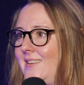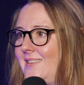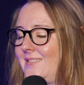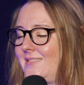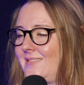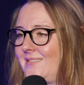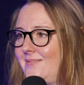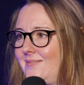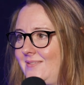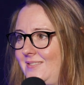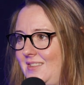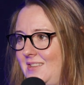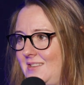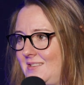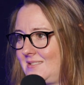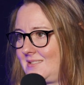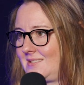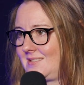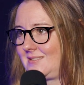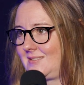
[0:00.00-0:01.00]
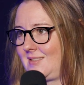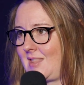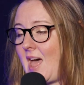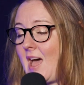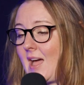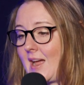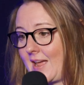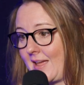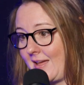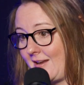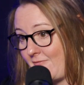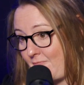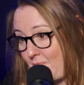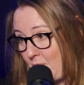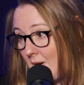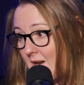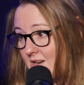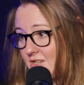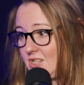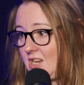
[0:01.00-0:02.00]
And there's that kind of
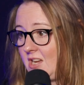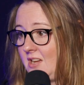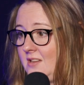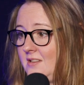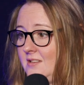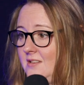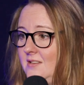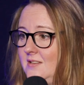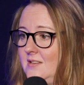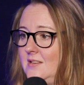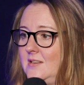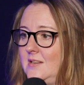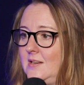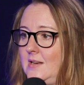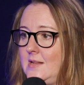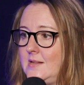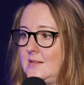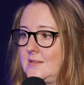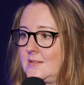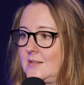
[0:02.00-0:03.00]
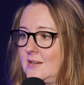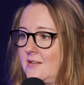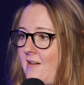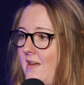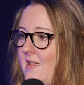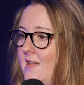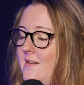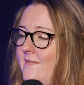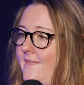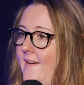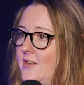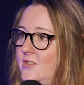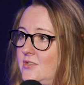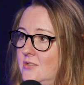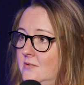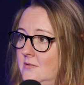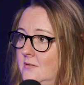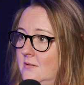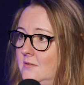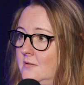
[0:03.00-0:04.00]
pressure leads to great innovation.